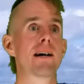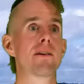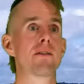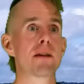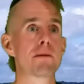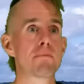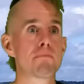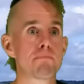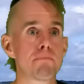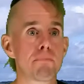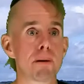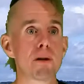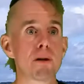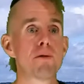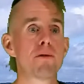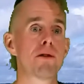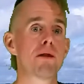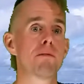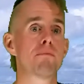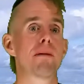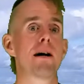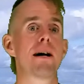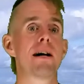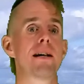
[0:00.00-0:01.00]
how they
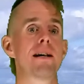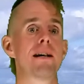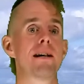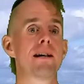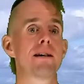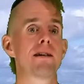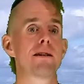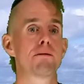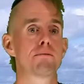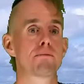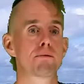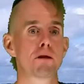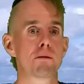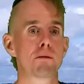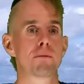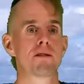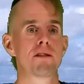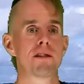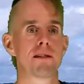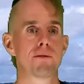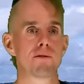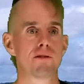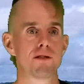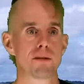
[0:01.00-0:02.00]
both obey the
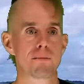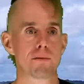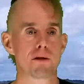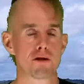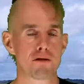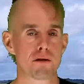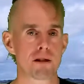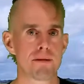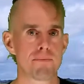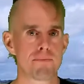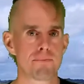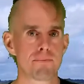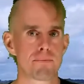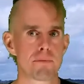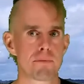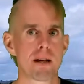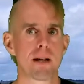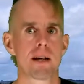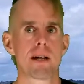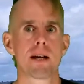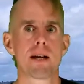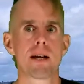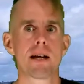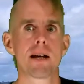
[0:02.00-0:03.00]
property of symmetry.
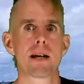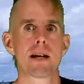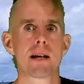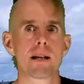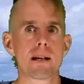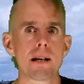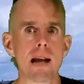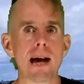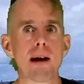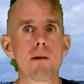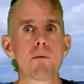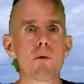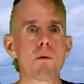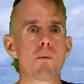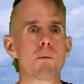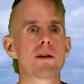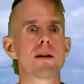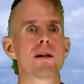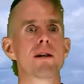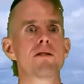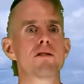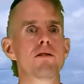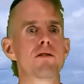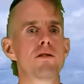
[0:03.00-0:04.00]
Now what we're
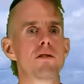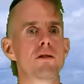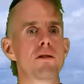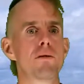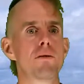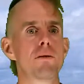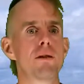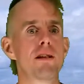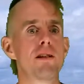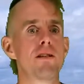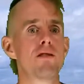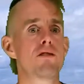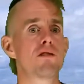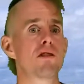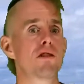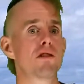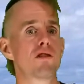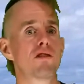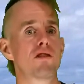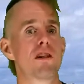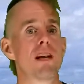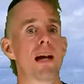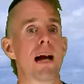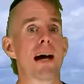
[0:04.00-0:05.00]
going to do is
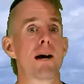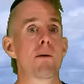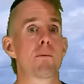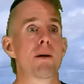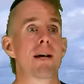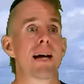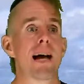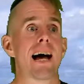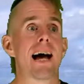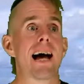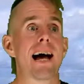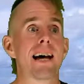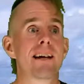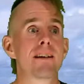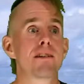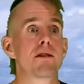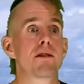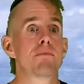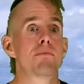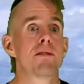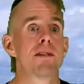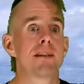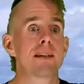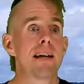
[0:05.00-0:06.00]
just see how we add
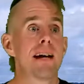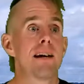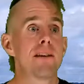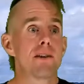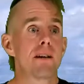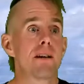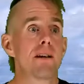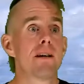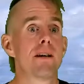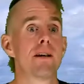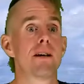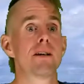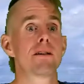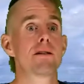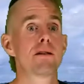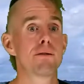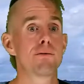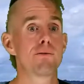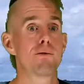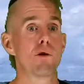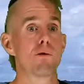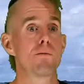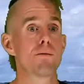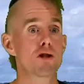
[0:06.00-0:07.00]
them together to
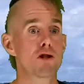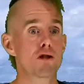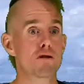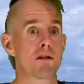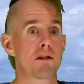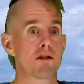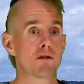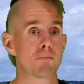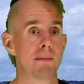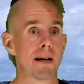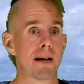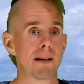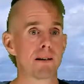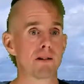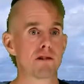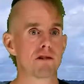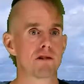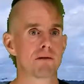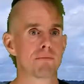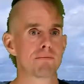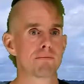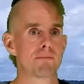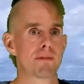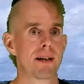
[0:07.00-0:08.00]
form a stress
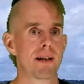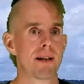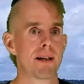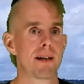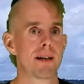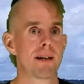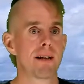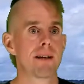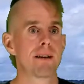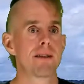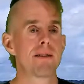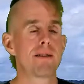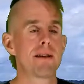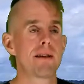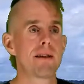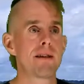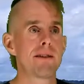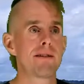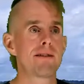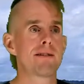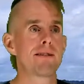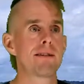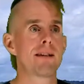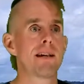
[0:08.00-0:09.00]
balance.
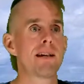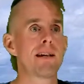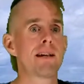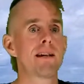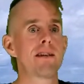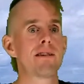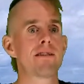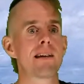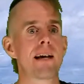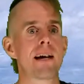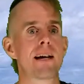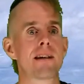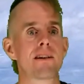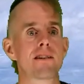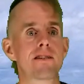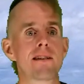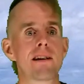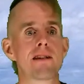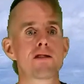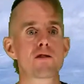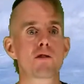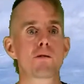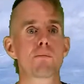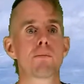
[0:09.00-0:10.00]
This is an
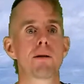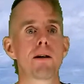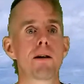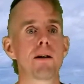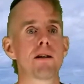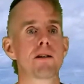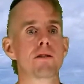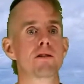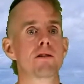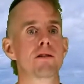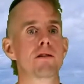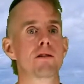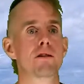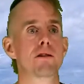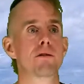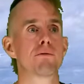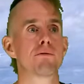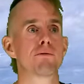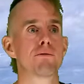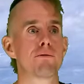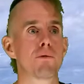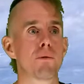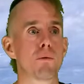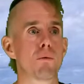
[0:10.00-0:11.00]
essential part of
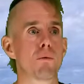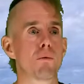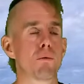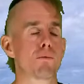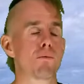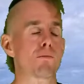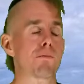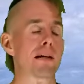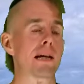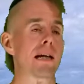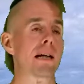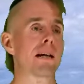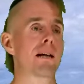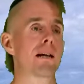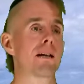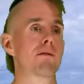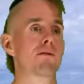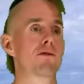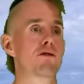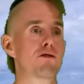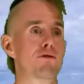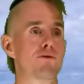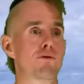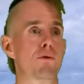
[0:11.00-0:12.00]
forming
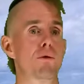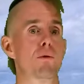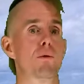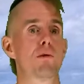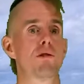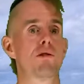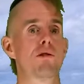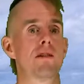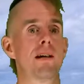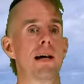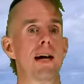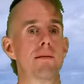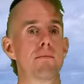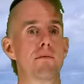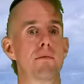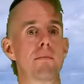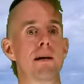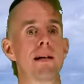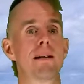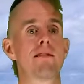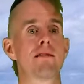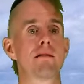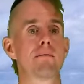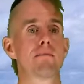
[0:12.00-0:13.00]
force and
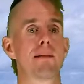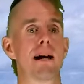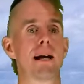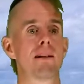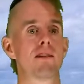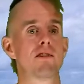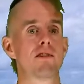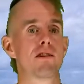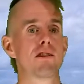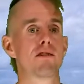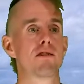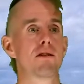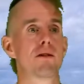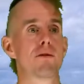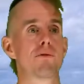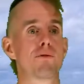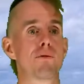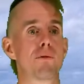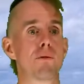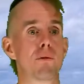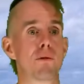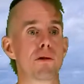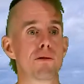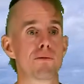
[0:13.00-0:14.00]
momentum balances
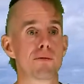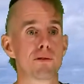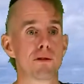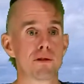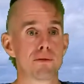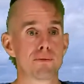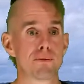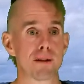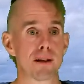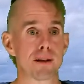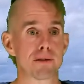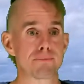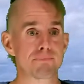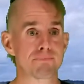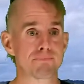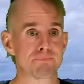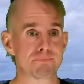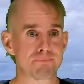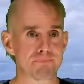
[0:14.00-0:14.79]
for a fluid flow.